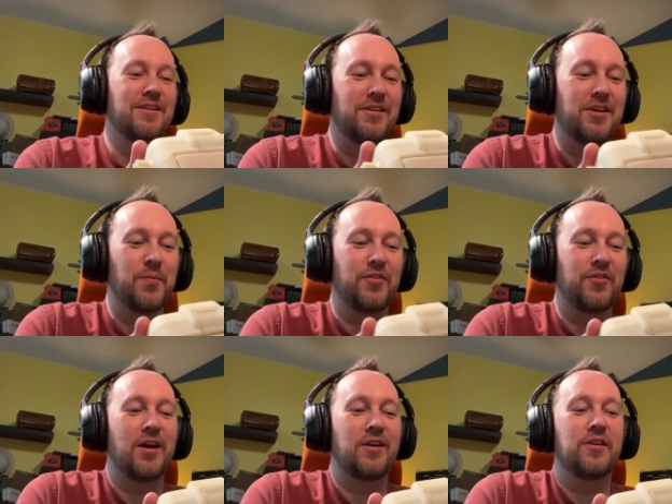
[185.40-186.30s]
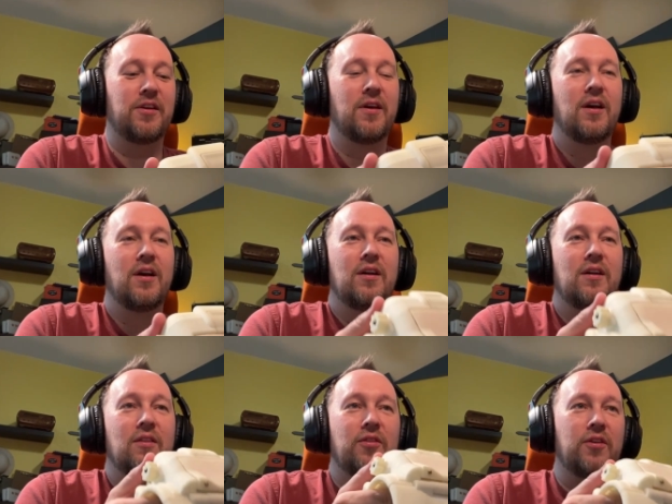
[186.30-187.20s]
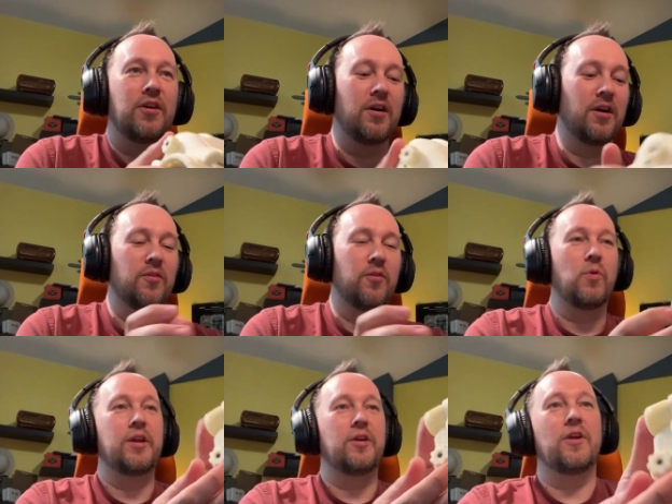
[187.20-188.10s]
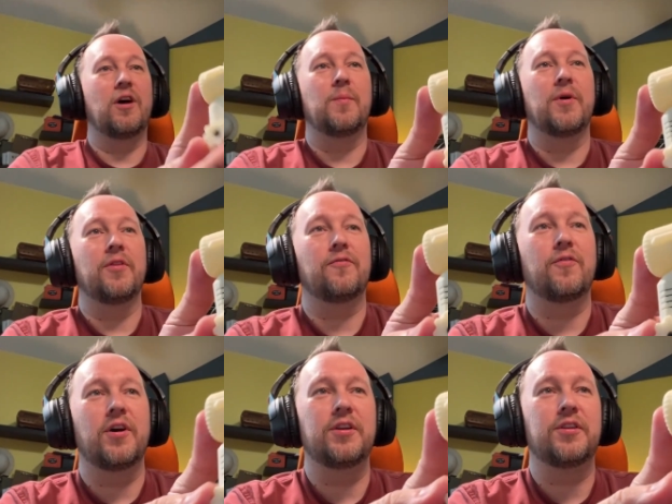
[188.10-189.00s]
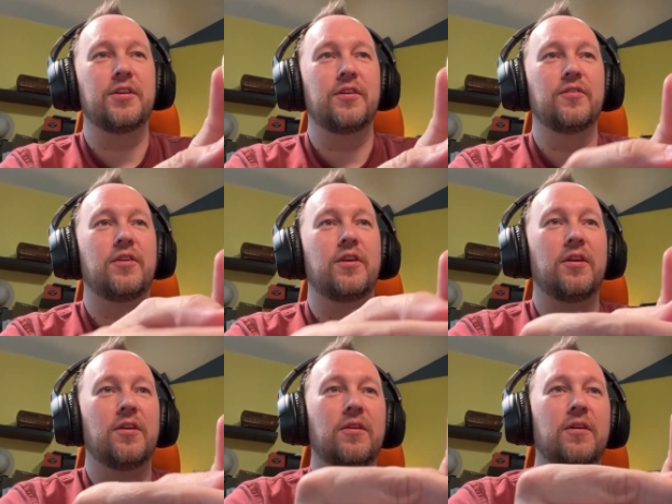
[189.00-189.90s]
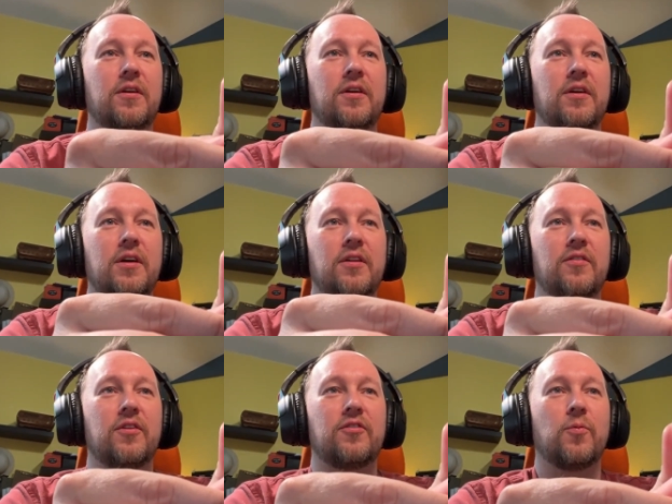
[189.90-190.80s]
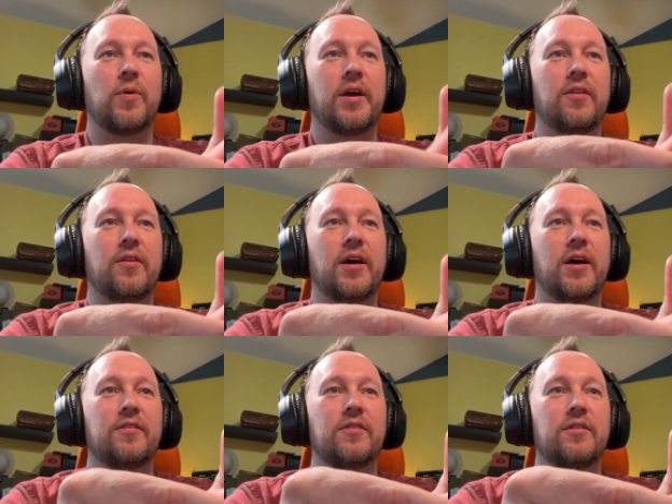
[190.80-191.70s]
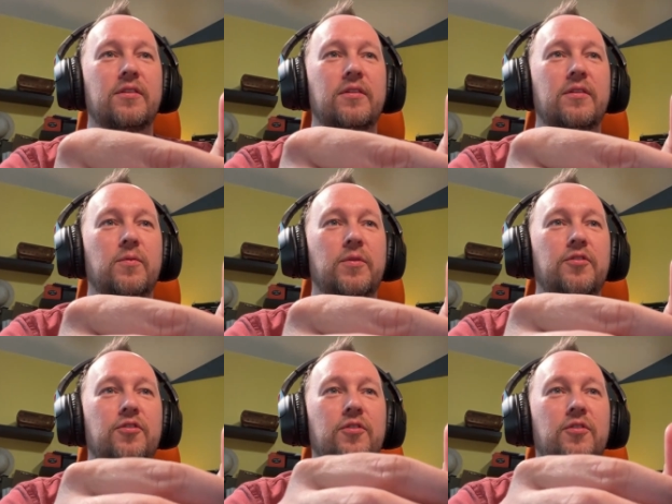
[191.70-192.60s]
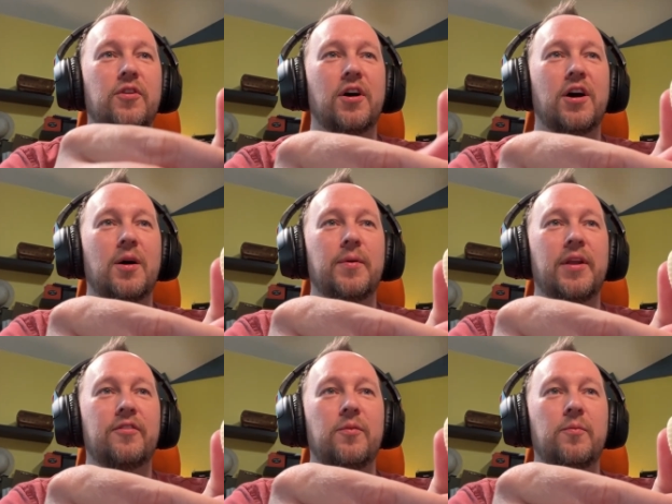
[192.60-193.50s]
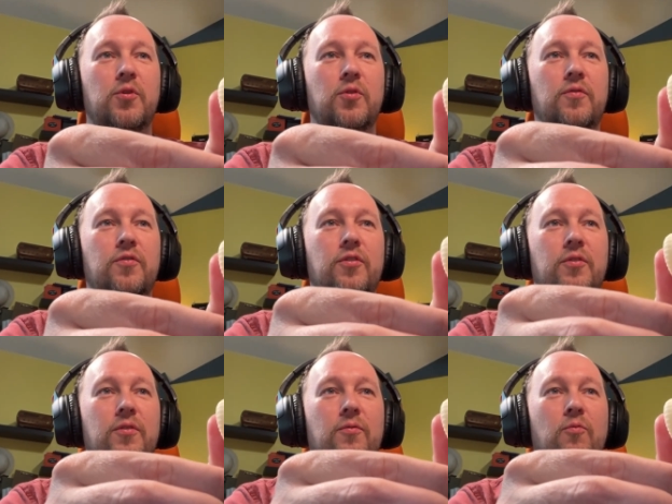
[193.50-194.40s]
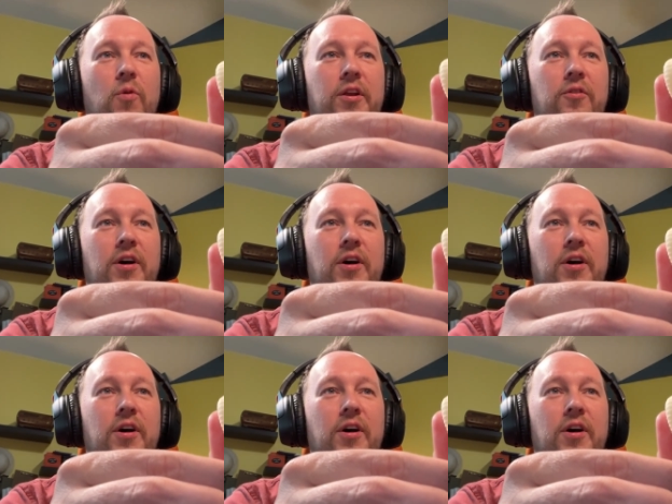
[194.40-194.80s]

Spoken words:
Yep, exactly. The radio knob on the front is geared in such a way that when you turn the knob, it actually moves the radio dial